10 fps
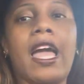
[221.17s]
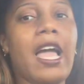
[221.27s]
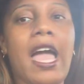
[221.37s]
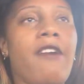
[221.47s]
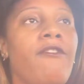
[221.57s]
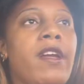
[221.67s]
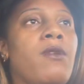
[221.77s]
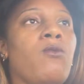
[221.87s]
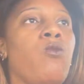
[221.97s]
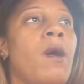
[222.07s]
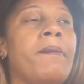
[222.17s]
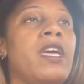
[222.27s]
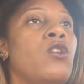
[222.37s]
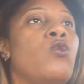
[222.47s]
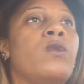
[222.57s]
every
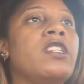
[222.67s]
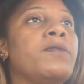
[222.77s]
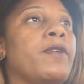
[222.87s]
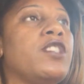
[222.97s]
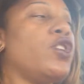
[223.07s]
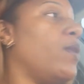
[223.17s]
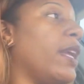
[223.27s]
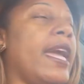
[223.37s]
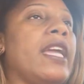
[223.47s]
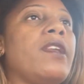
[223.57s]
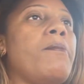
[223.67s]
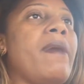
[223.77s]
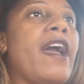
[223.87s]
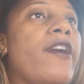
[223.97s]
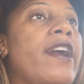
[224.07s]
woman who is pursuing kingdom
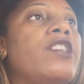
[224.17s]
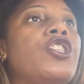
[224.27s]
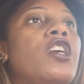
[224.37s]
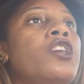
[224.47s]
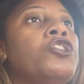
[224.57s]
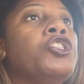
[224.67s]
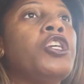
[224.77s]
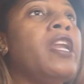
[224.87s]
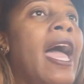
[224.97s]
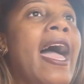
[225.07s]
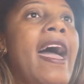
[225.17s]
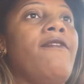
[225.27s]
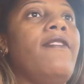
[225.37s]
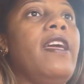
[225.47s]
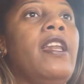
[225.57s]
marriage should
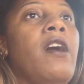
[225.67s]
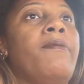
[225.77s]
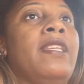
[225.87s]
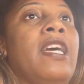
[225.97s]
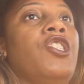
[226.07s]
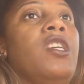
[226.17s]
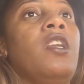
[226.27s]
have in her possession,